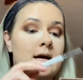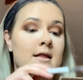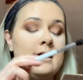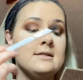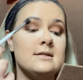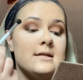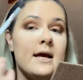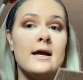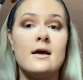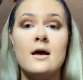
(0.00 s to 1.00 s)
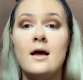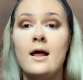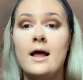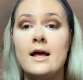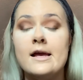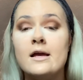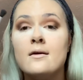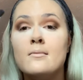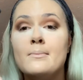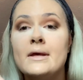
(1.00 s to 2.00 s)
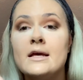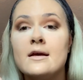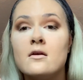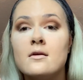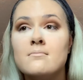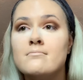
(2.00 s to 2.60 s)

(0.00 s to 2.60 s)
I like to take a big